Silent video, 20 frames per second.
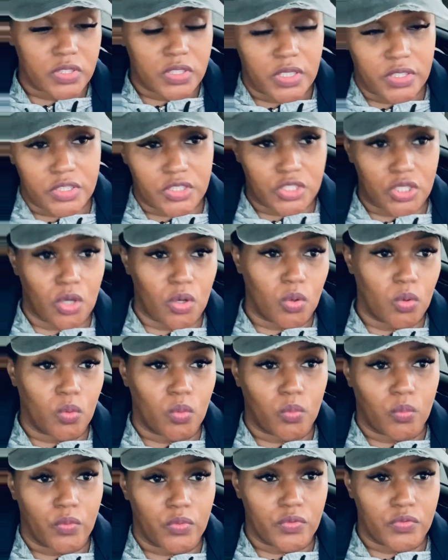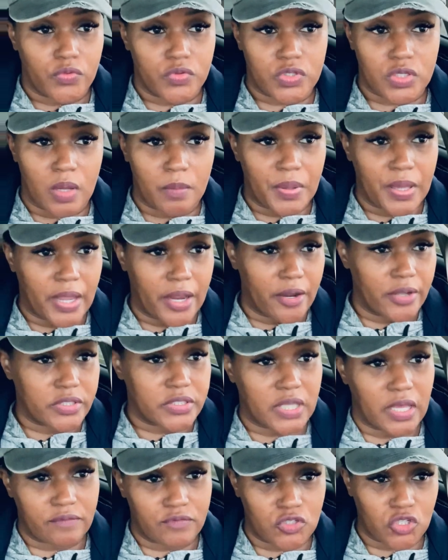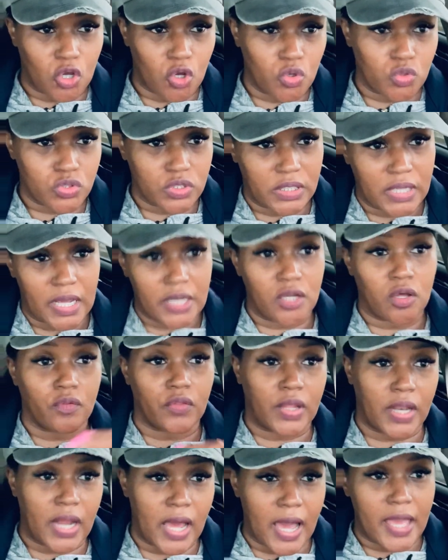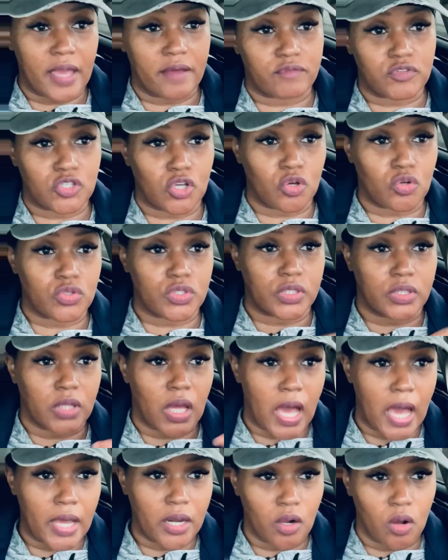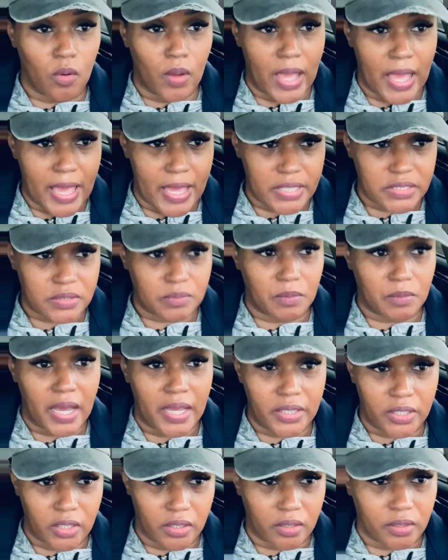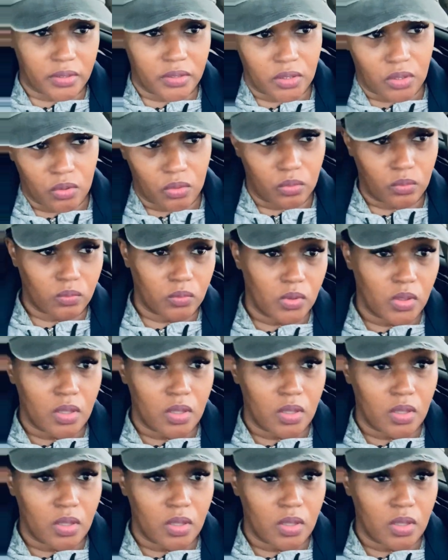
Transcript: And so some parents have chosen, I know that I have chosen, I don't ask my young adult